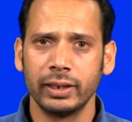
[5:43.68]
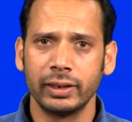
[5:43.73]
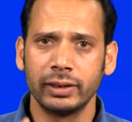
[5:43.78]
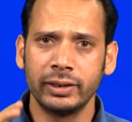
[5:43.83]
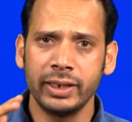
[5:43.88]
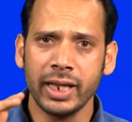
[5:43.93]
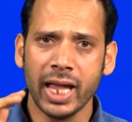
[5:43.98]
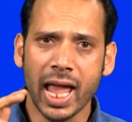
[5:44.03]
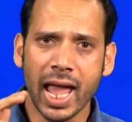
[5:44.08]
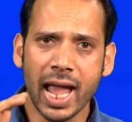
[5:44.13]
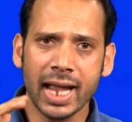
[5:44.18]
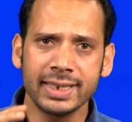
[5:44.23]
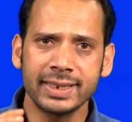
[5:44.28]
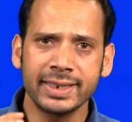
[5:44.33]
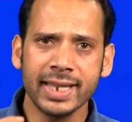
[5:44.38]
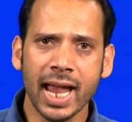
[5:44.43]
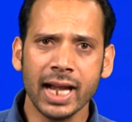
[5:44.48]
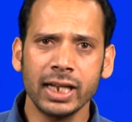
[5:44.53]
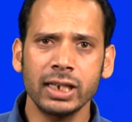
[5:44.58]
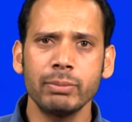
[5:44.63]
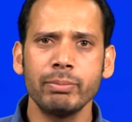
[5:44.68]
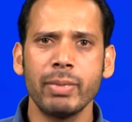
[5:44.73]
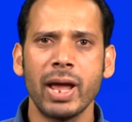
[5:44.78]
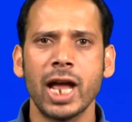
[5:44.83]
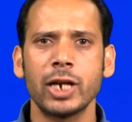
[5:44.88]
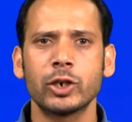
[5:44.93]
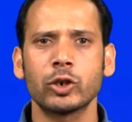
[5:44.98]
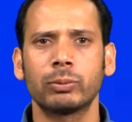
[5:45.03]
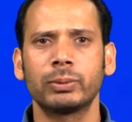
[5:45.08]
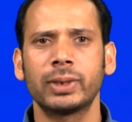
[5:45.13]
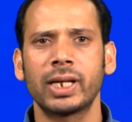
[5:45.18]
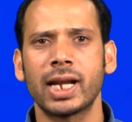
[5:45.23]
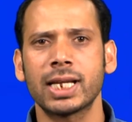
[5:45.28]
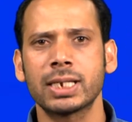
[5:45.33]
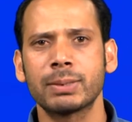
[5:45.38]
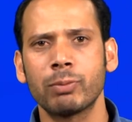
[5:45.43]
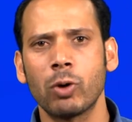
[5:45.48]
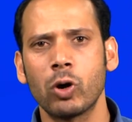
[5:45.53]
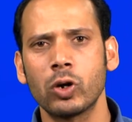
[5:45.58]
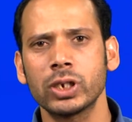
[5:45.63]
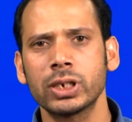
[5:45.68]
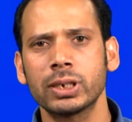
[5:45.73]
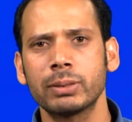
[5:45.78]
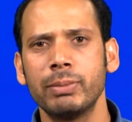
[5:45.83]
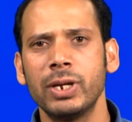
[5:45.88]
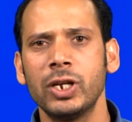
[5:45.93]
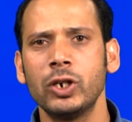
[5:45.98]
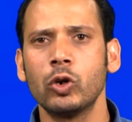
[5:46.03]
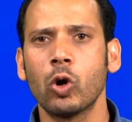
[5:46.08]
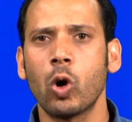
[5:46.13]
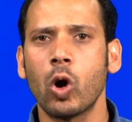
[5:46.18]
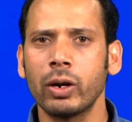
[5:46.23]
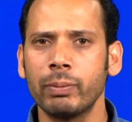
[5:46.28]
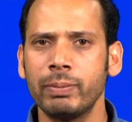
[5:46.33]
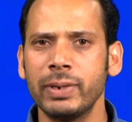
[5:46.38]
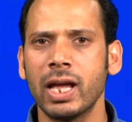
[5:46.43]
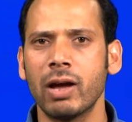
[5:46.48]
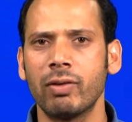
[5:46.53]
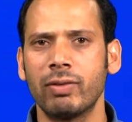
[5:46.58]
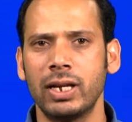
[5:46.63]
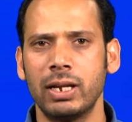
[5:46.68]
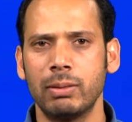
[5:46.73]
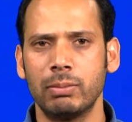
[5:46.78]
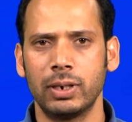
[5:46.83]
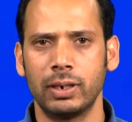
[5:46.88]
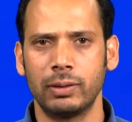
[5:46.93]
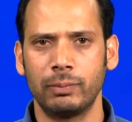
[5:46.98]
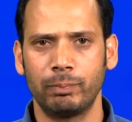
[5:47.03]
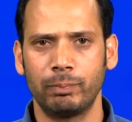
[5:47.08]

The exact match of the response may not be available.